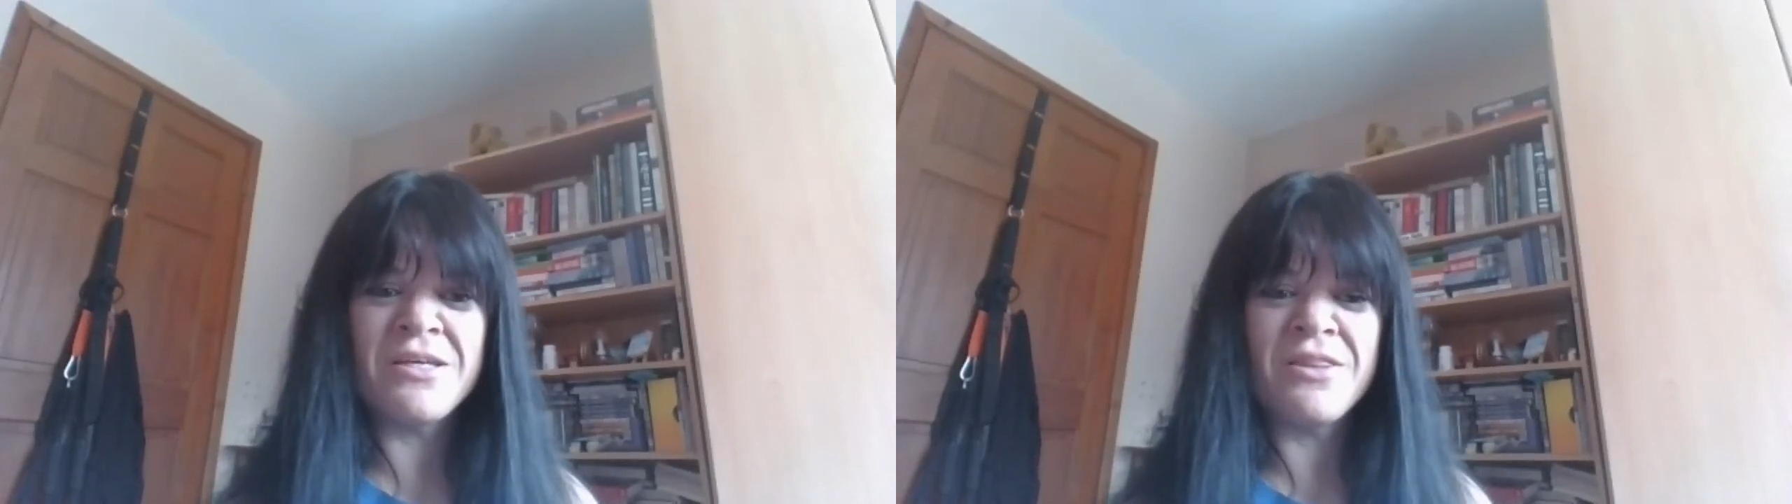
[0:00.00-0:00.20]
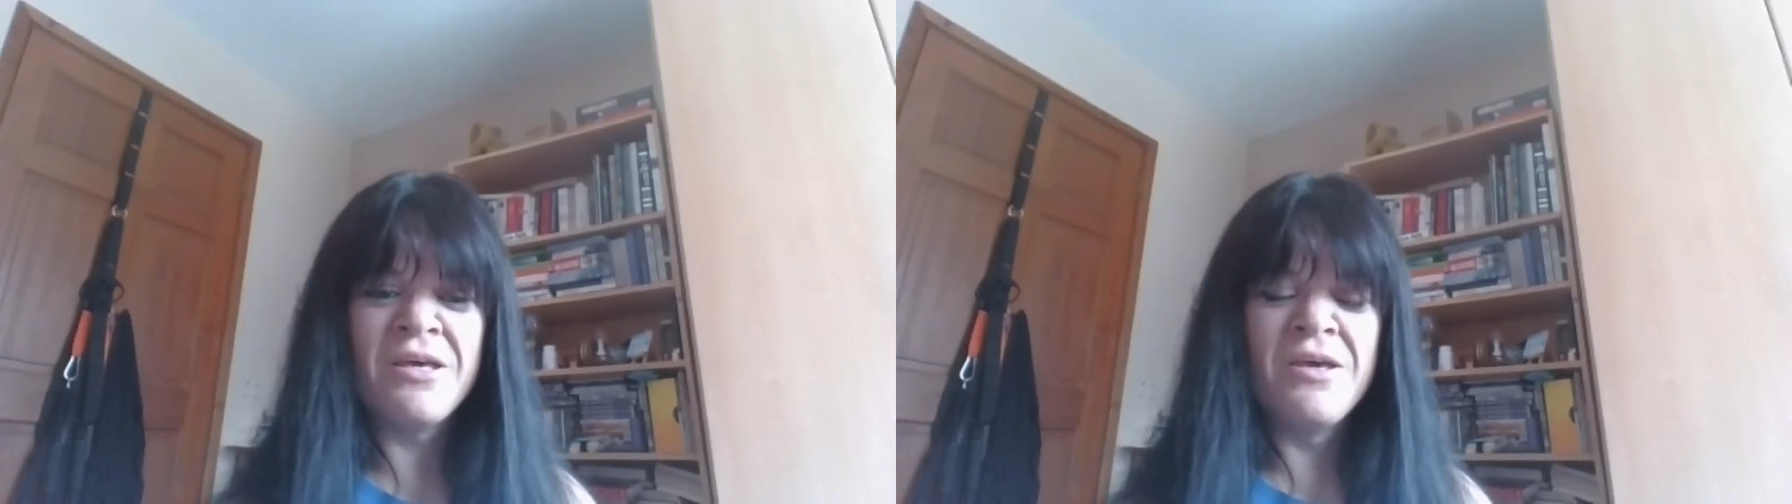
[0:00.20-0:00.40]

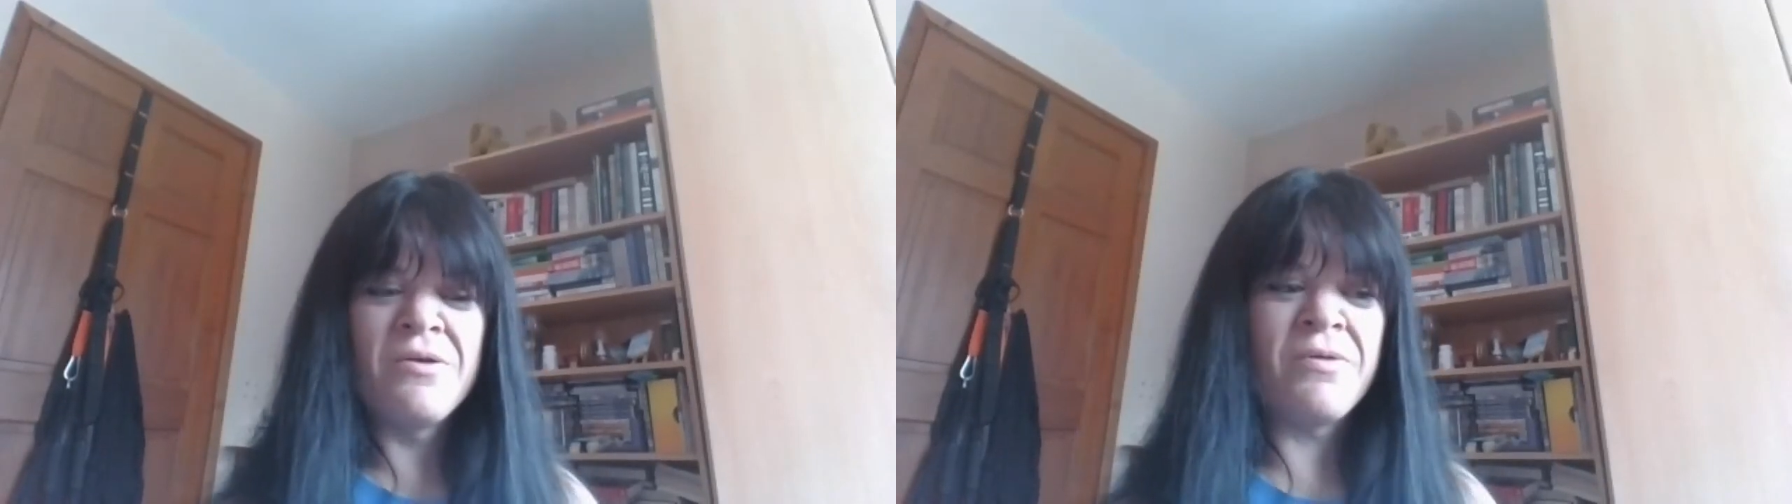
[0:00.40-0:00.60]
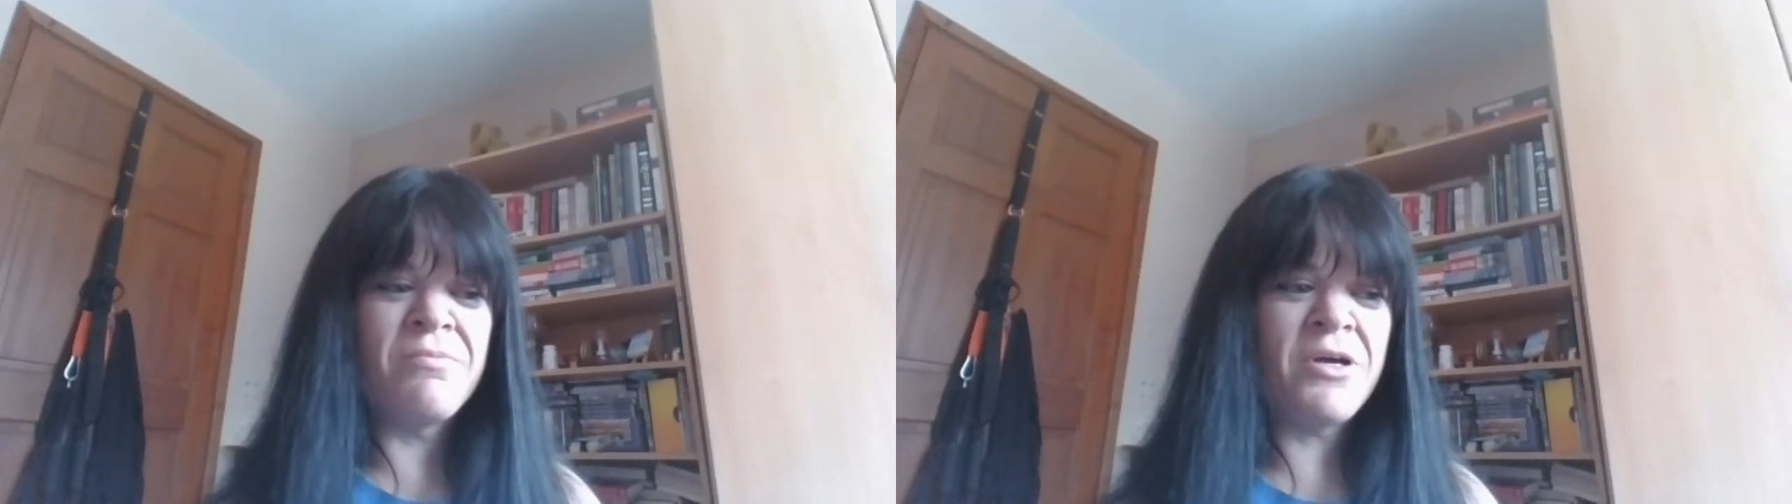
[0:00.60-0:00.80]
Like
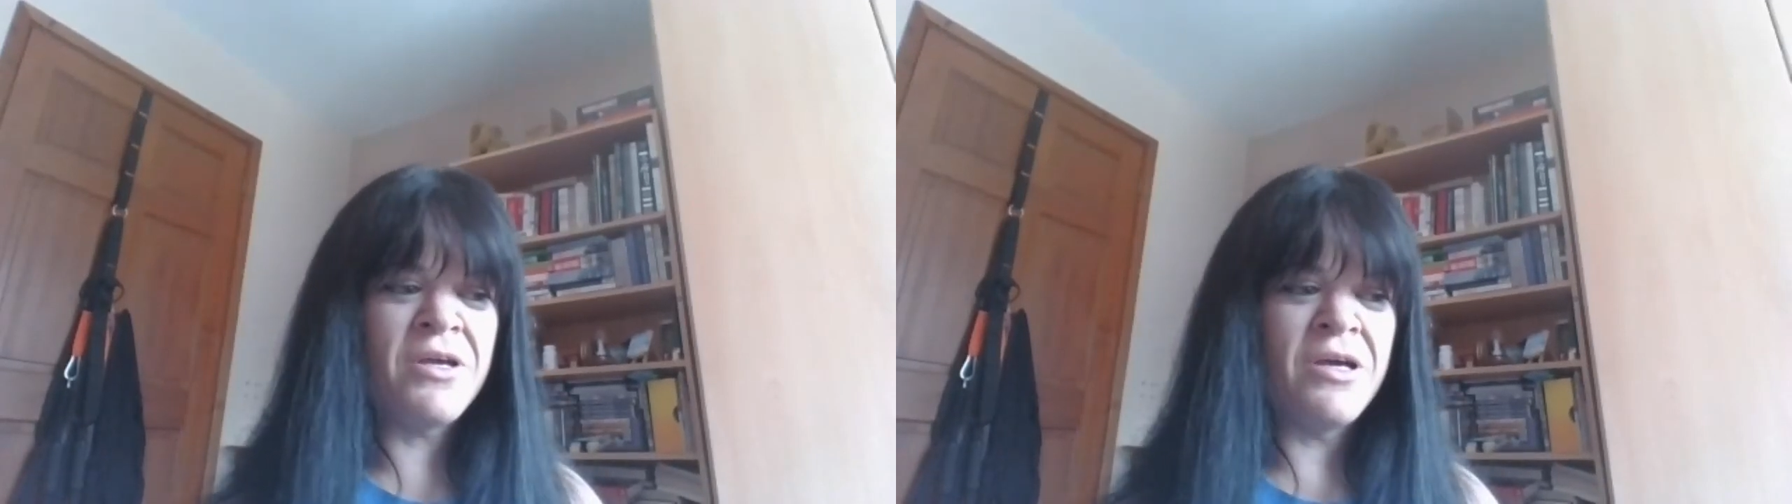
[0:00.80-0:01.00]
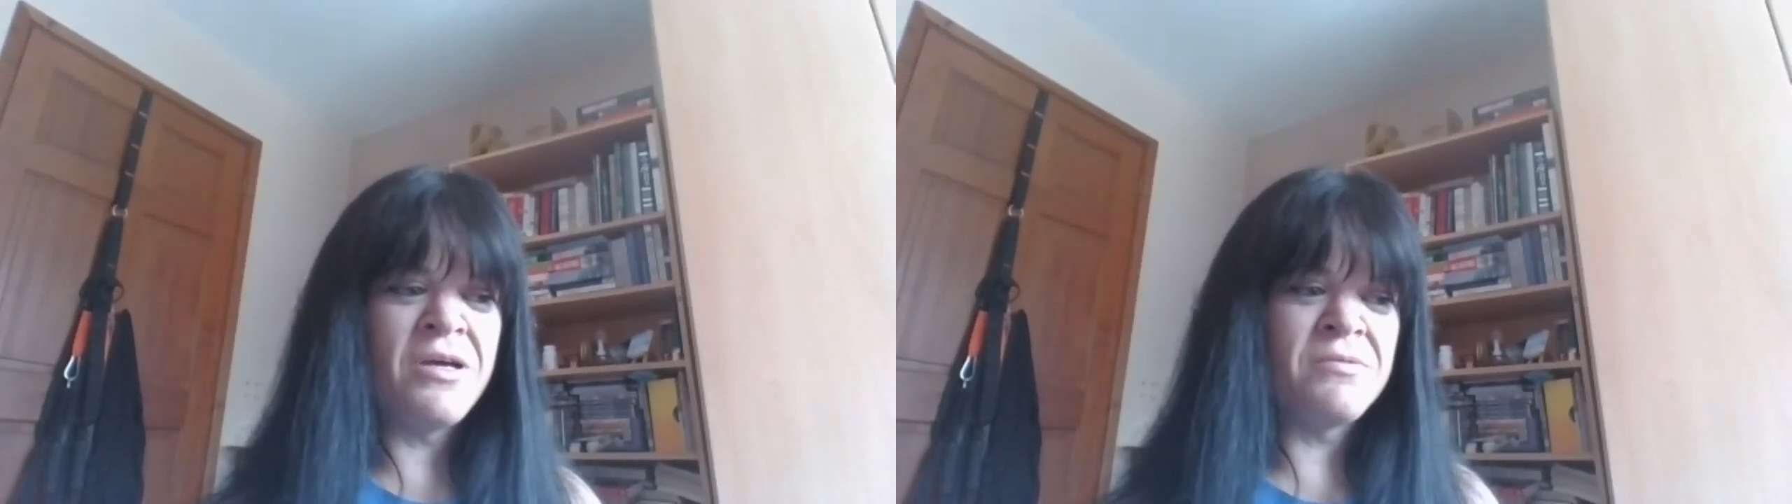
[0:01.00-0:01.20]
when
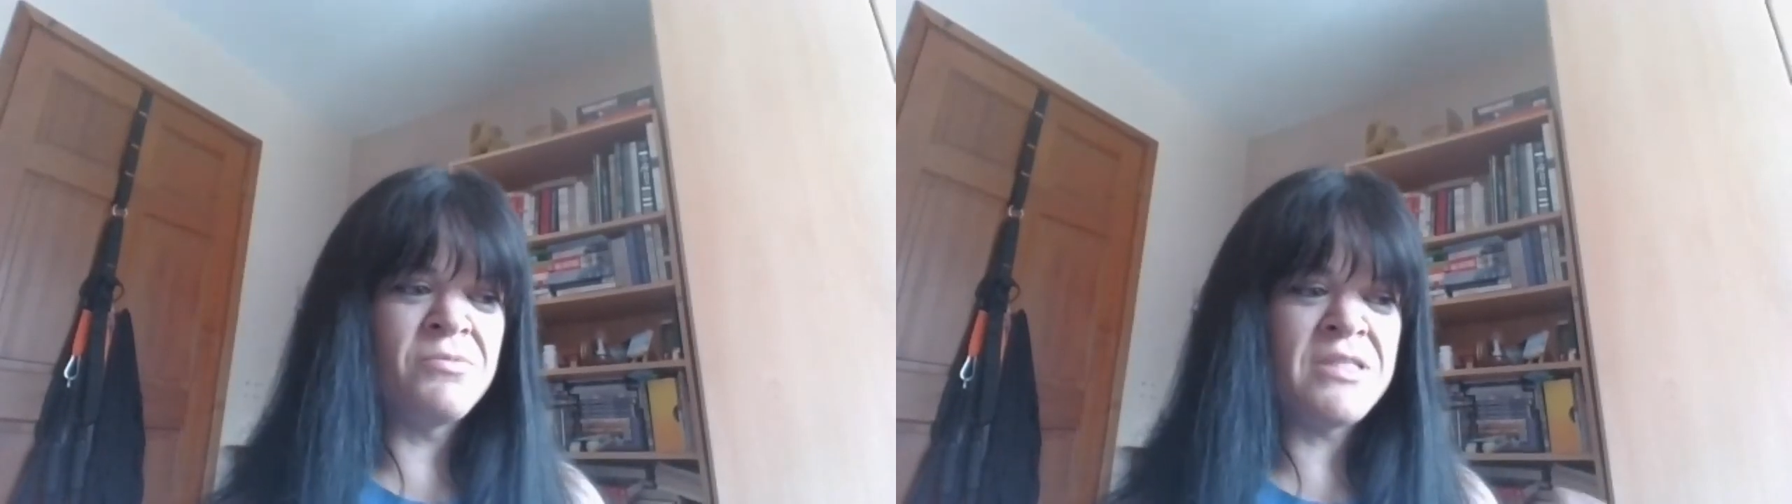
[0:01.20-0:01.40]
my uh,